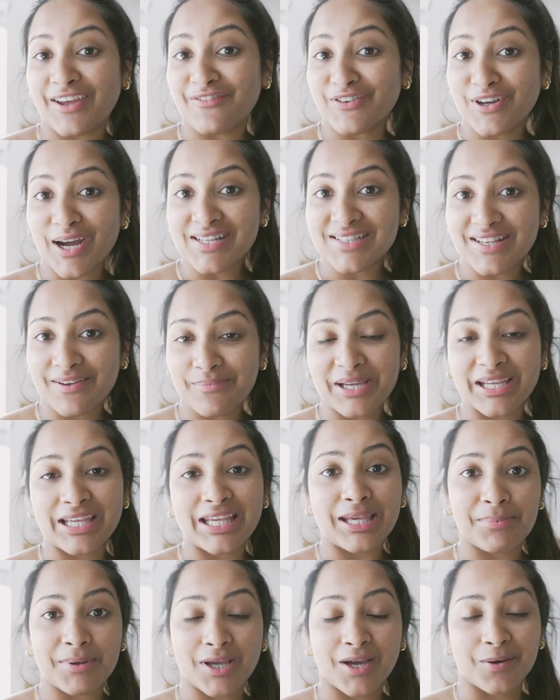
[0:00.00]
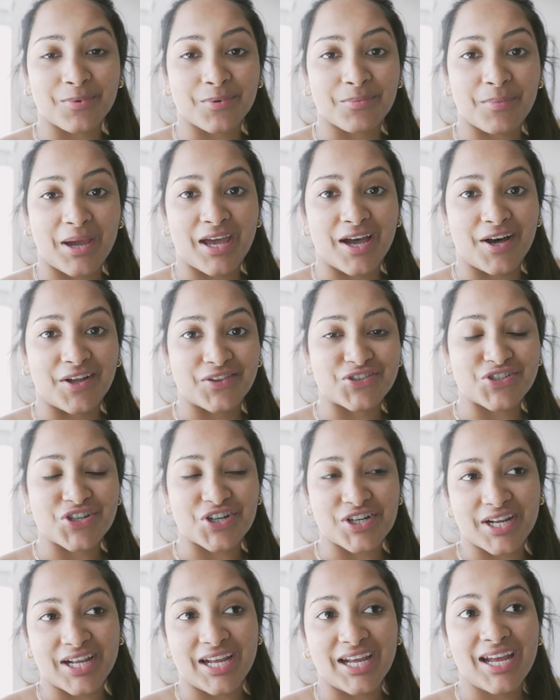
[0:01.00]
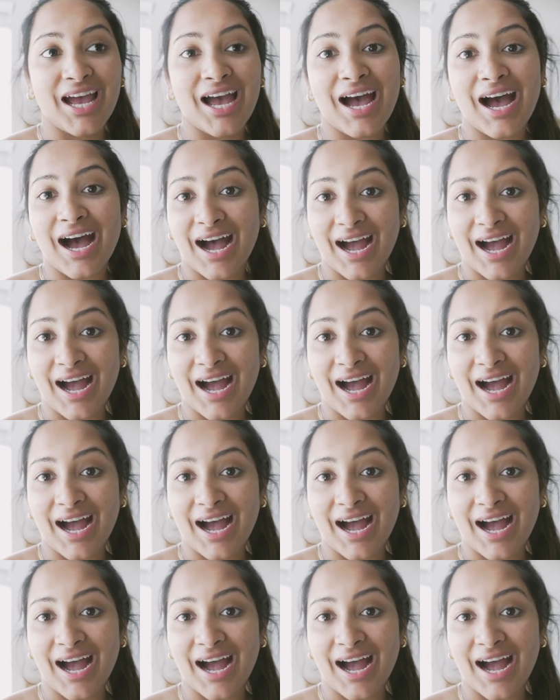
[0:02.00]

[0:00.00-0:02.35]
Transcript: If you guys have been keeping up with my health journey,